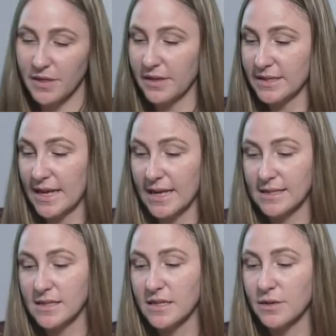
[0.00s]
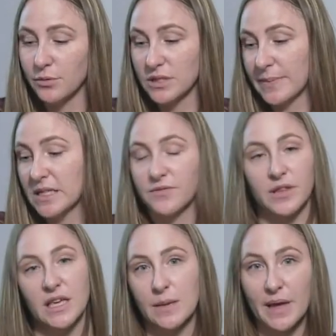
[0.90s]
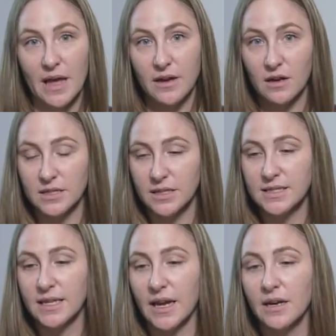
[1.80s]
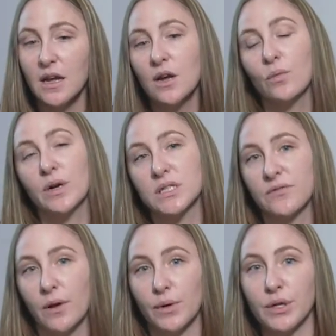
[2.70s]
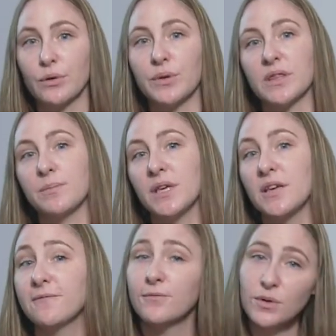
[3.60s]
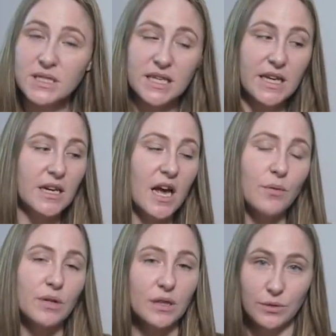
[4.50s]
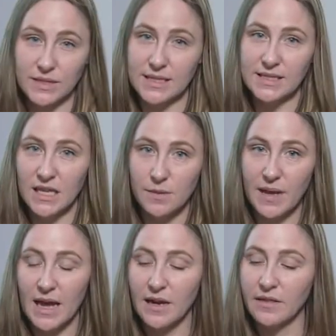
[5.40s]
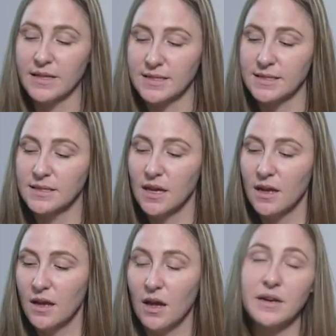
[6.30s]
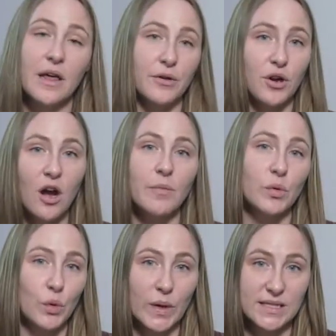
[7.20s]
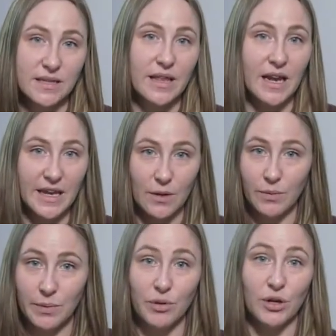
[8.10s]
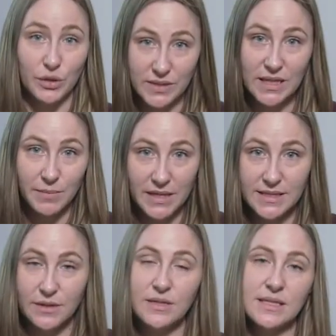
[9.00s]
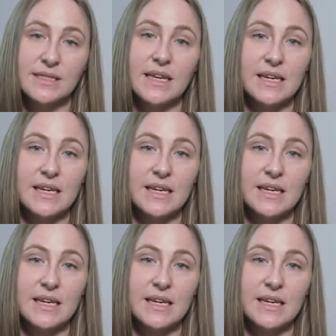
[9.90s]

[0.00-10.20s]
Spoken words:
This has the root space for the keypad onto the side, whereas if I were to go with the P14, I would lose this keypad. And this is another common request that I get when people are using a P-Series is they